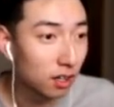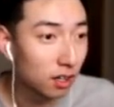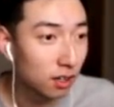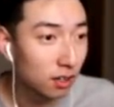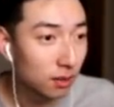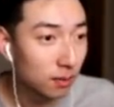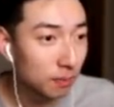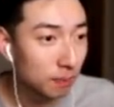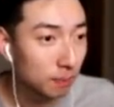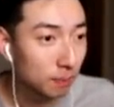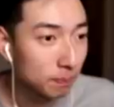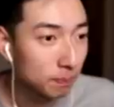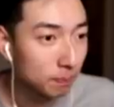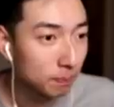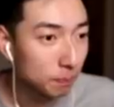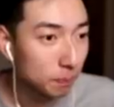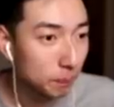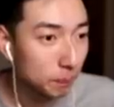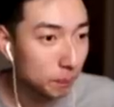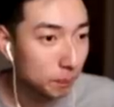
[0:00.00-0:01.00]

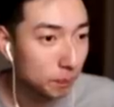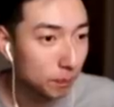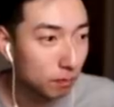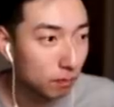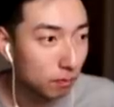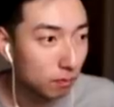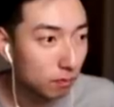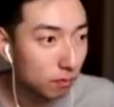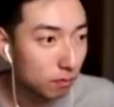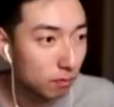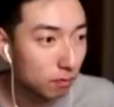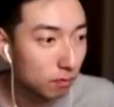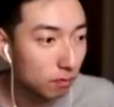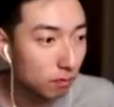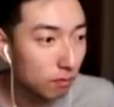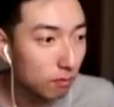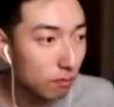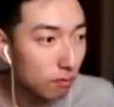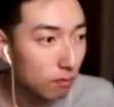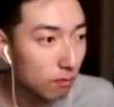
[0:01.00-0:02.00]

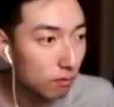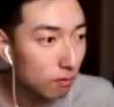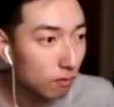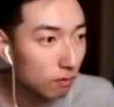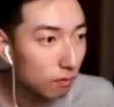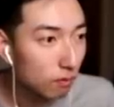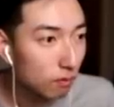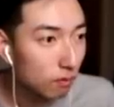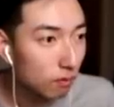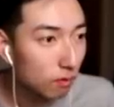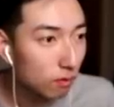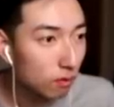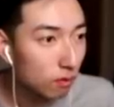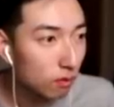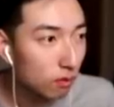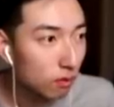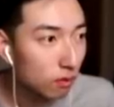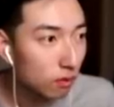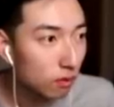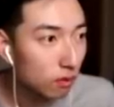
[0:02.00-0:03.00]

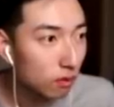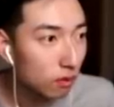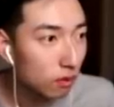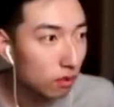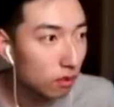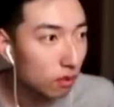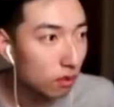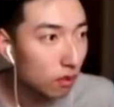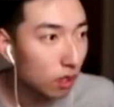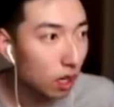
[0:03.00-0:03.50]
Nobody speaks.